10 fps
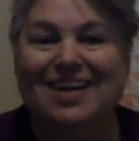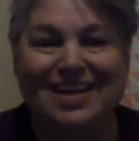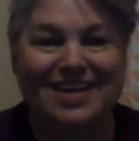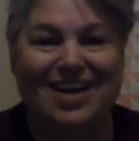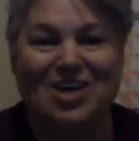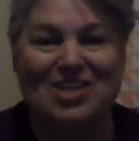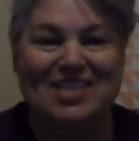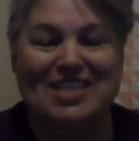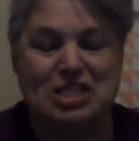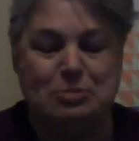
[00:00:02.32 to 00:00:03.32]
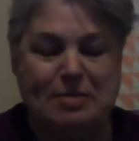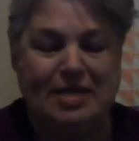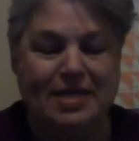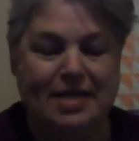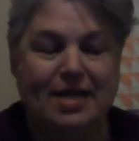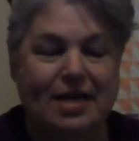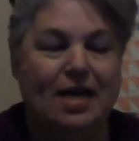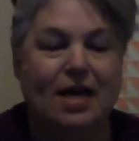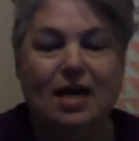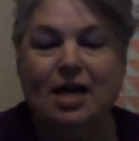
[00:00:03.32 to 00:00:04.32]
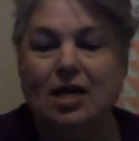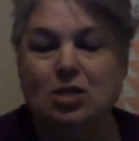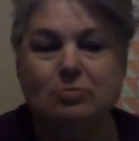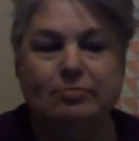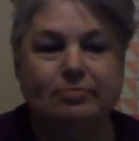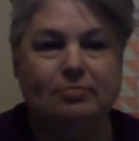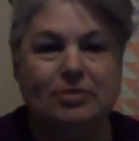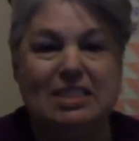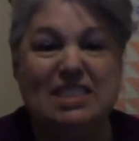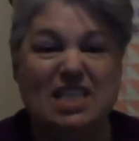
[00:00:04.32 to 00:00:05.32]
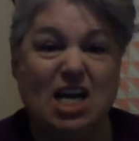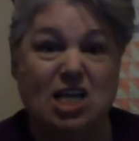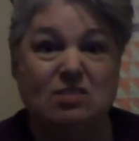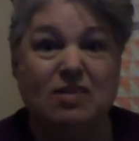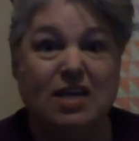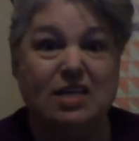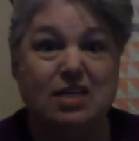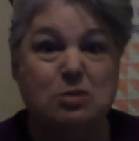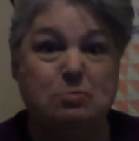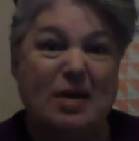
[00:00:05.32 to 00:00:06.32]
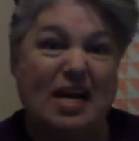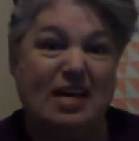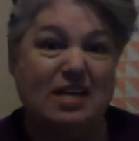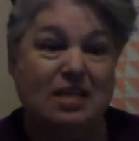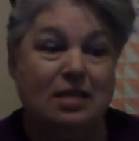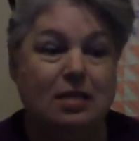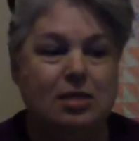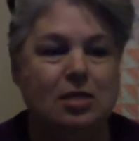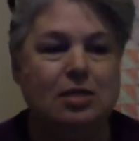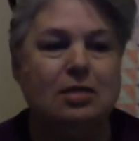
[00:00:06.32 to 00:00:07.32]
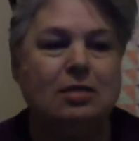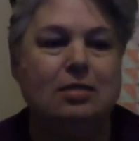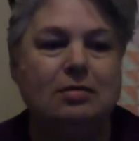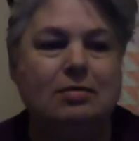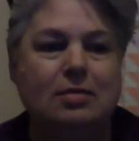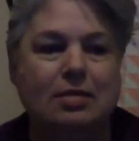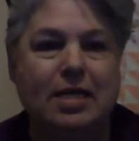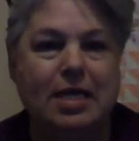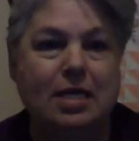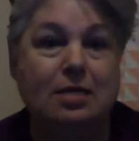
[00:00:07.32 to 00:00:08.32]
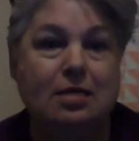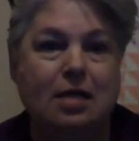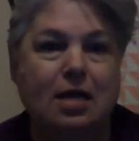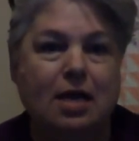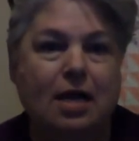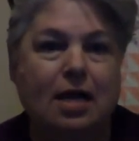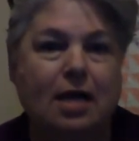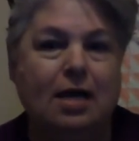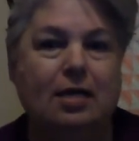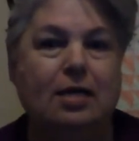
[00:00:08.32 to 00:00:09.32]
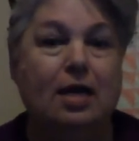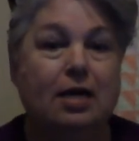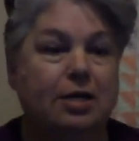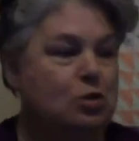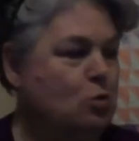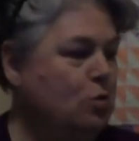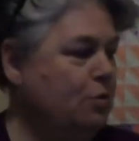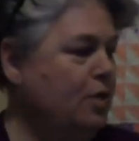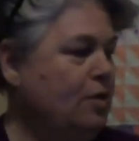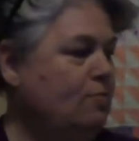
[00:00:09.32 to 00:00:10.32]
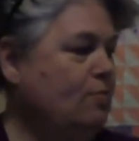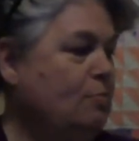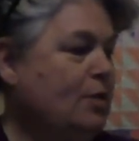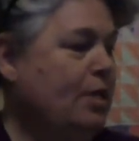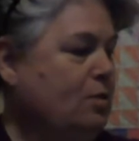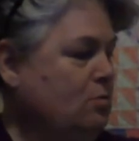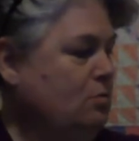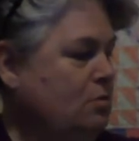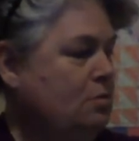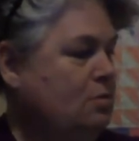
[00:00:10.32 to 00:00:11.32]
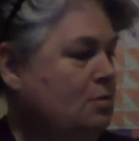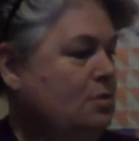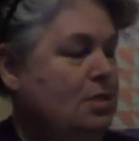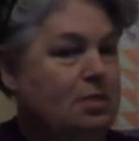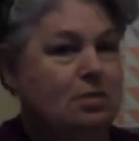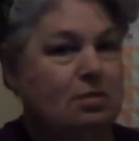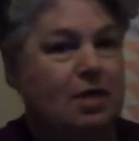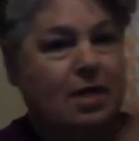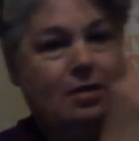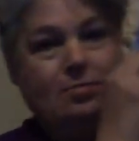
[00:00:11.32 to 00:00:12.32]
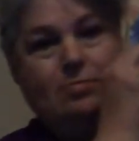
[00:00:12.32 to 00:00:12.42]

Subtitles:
Hey y'all, it's me. This is kind of like an unbagging thing. I got an order in from Michael yesterday,